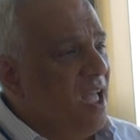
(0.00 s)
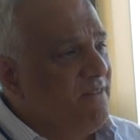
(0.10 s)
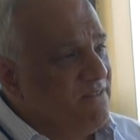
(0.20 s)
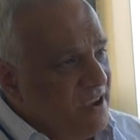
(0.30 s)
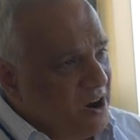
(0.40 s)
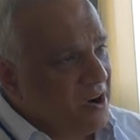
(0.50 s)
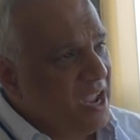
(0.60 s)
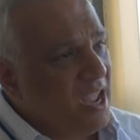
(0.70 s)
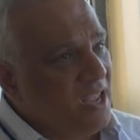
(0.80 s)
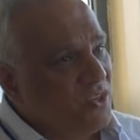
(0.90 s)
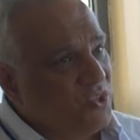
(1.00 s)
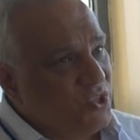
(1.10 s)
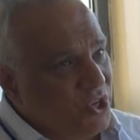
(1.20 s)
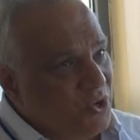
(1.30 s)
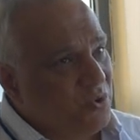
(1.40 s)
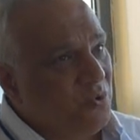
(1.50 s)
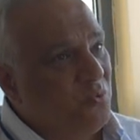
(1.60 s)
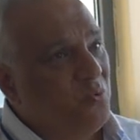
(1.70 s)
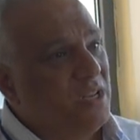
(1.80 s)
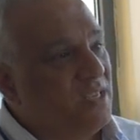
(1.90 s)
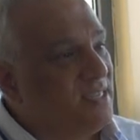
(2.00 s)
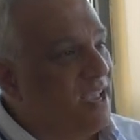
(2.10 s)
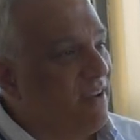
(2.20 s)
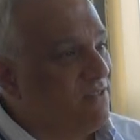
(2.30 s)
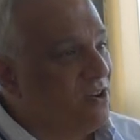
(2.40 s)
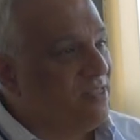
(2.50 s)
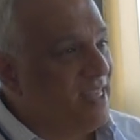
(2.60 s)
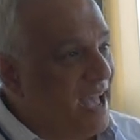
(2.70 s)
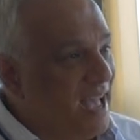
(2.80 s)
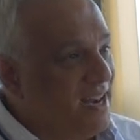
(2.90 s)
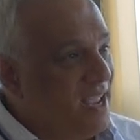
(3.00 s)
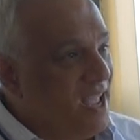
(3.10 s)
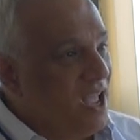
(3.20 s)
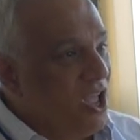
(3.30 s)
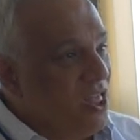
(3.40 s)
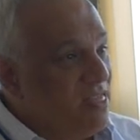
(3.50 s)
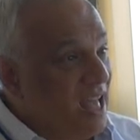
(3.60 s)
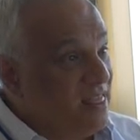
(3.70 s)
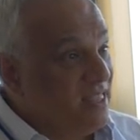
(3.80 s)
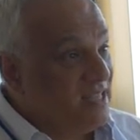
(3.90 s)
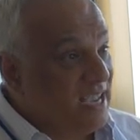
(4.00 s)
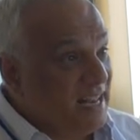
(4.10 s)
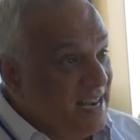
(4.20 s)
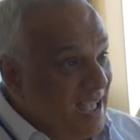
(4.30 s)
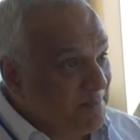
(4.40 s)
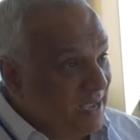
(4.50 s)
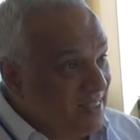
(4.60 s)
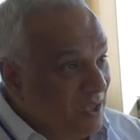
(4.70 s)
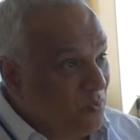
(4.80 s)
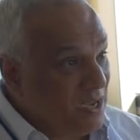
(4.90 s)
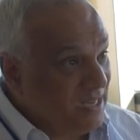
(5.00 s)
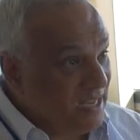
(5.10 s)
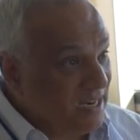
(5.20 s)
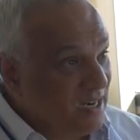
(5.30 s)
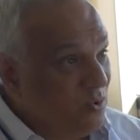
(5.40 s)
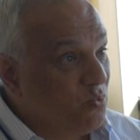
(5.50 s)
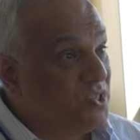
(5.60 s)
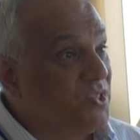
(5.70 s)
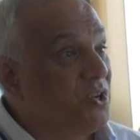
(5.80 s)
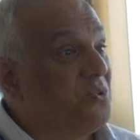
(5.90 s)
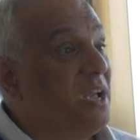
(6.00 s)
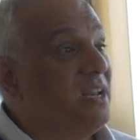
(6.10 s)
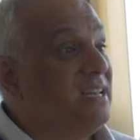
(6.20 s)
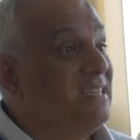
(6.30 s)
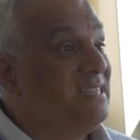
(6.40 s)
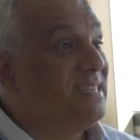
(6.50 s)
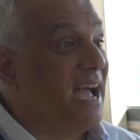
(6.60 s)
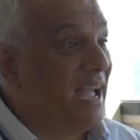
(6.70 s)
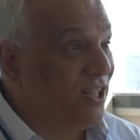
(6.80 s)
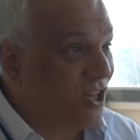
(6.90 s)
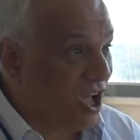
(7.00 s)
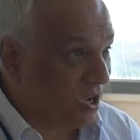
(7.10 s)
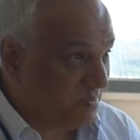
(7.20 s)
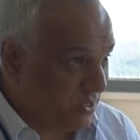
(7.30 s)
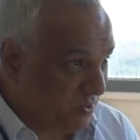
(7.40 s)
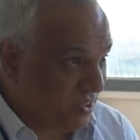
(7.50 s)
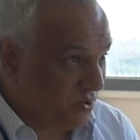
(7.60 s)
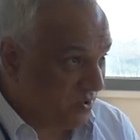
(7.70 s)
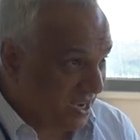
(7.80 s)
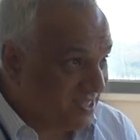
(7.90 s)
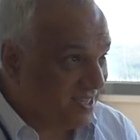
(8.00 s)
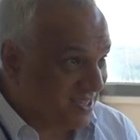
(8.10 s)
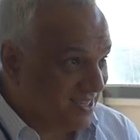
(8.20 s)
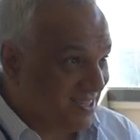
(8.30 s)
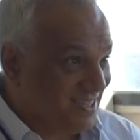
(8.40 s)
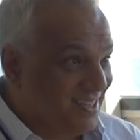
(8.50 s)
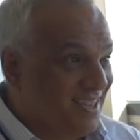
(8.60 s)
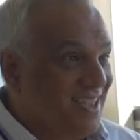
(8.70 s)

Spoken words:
Very soon, we discovered that the dynamic that we needed was to create a dialogue between the races.